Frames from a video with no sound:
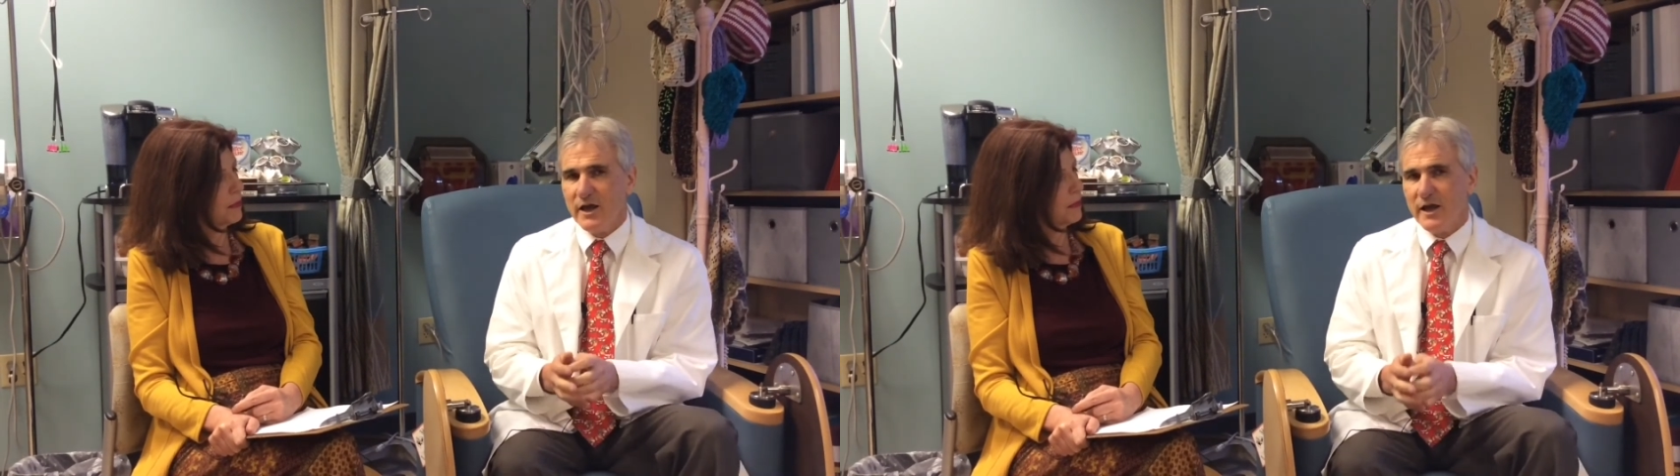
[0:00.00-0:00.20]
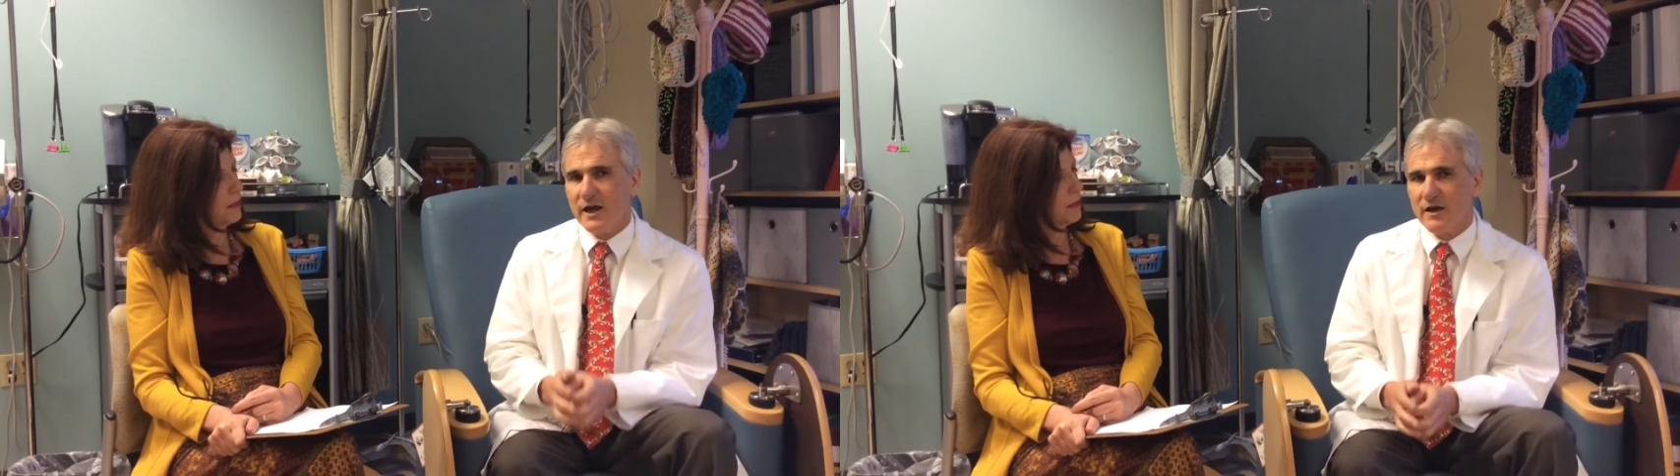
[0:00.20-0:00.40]

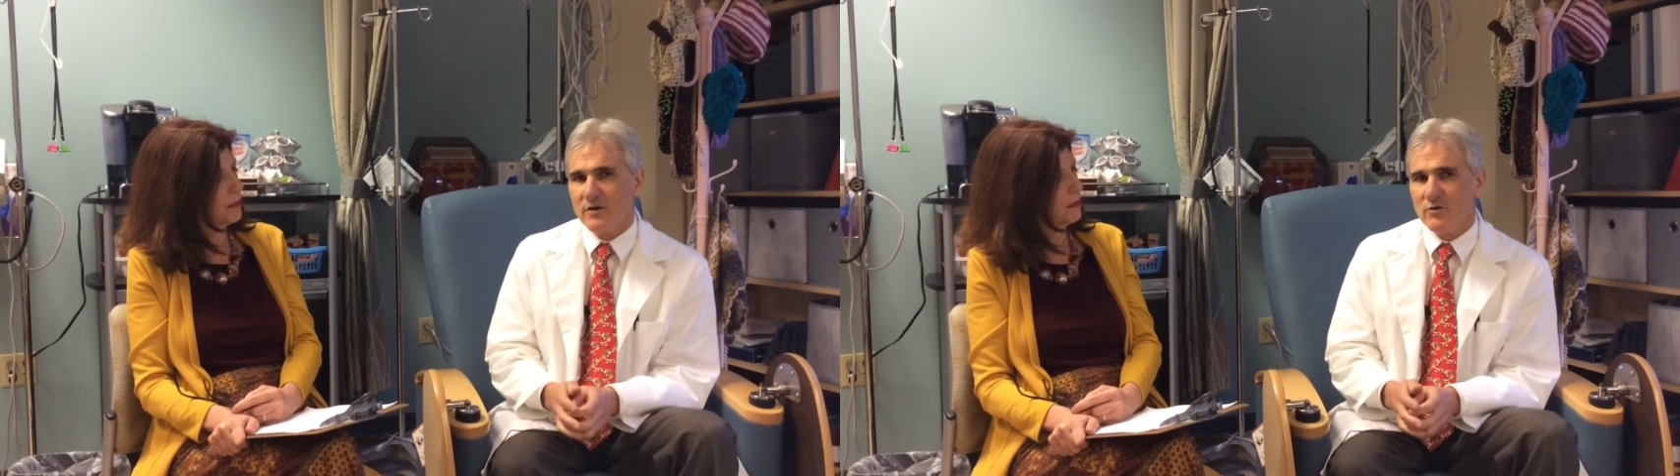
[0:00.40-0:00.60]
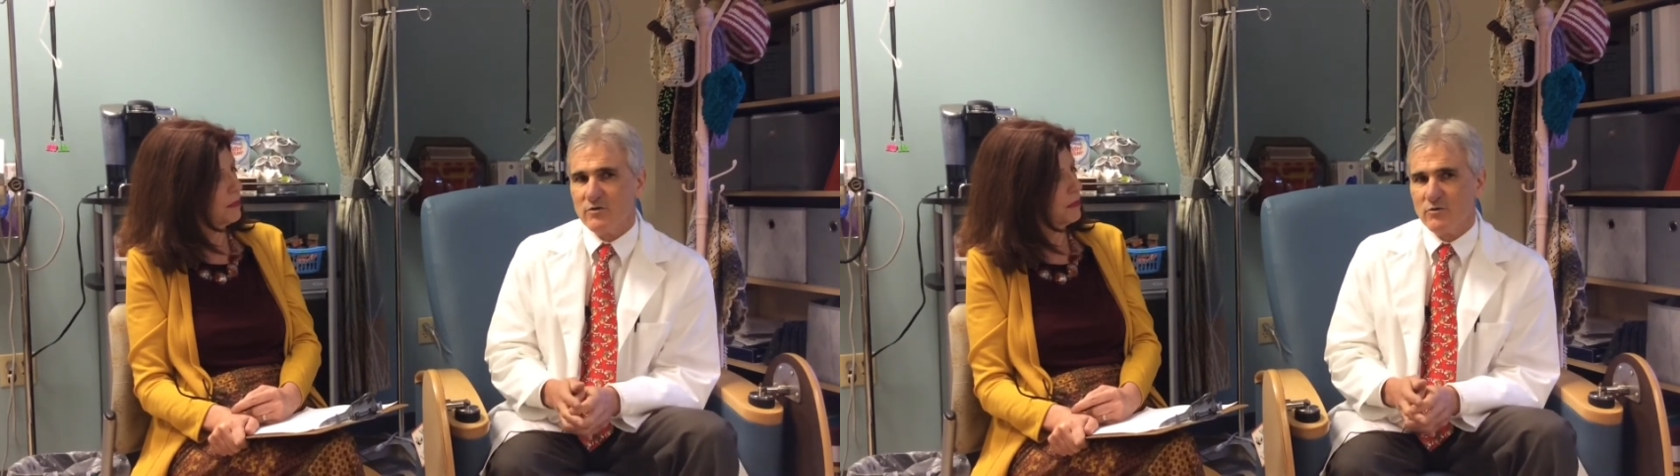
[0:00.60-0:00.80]

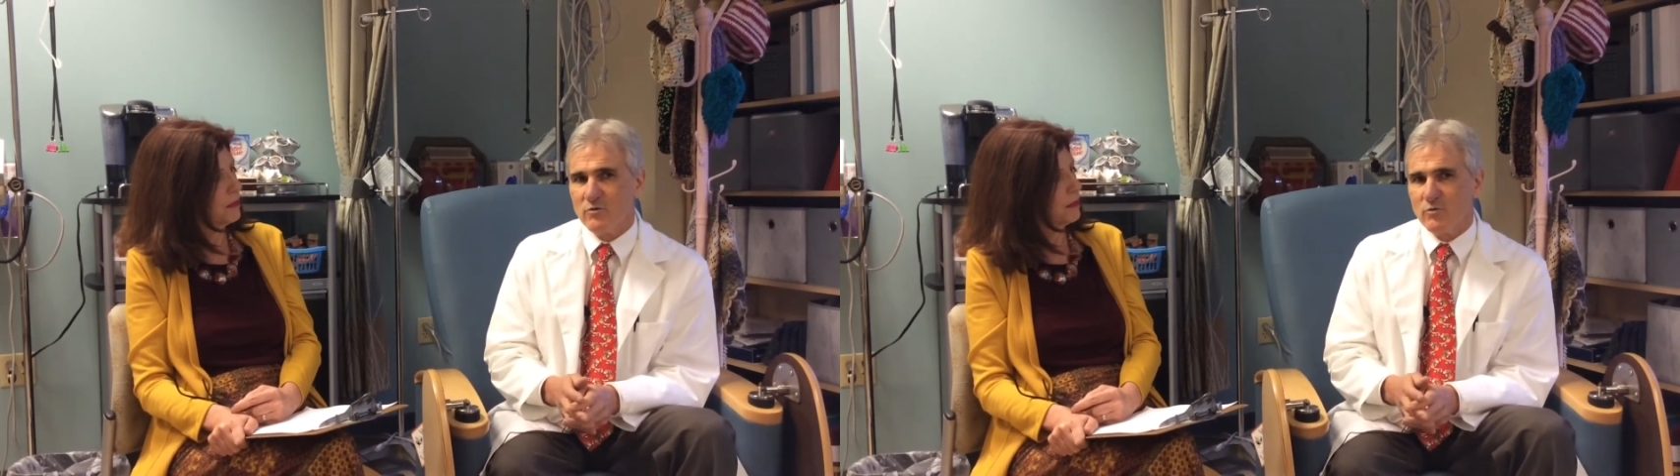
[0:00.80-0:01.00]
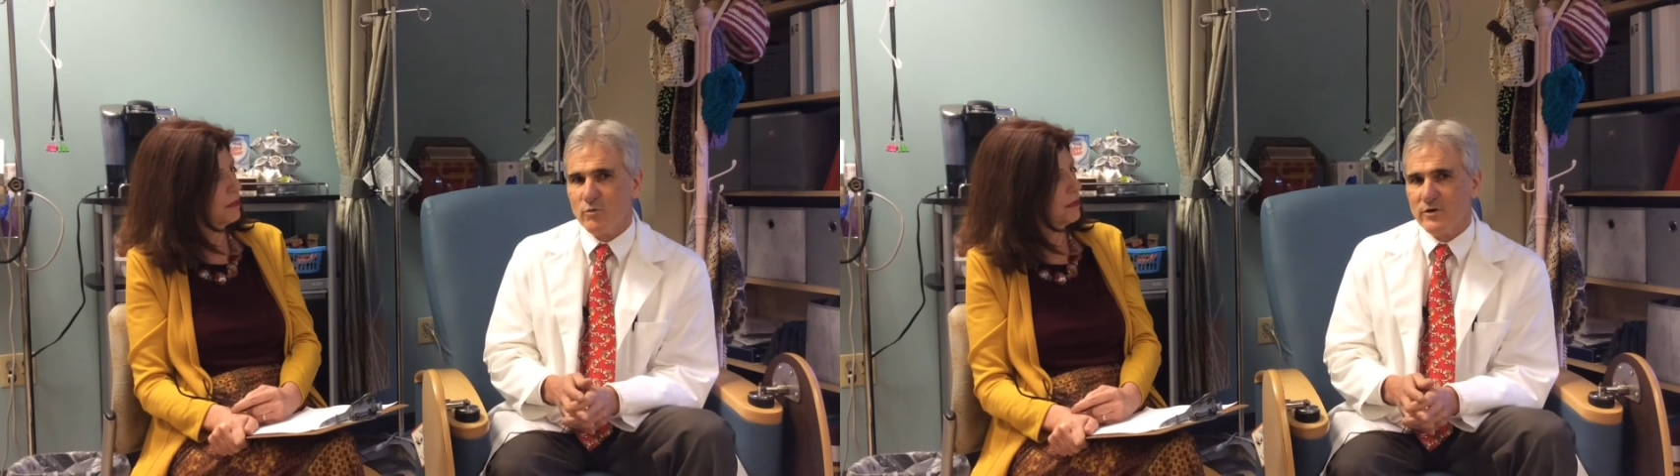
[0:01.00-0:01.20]
and
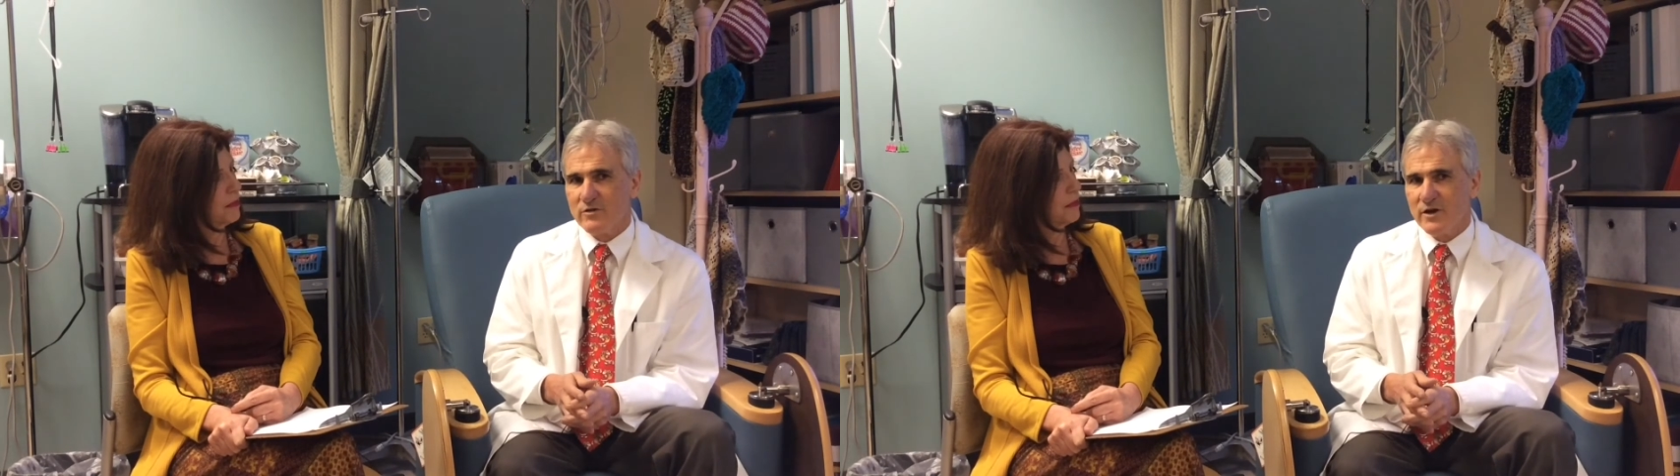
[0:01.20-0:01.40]
with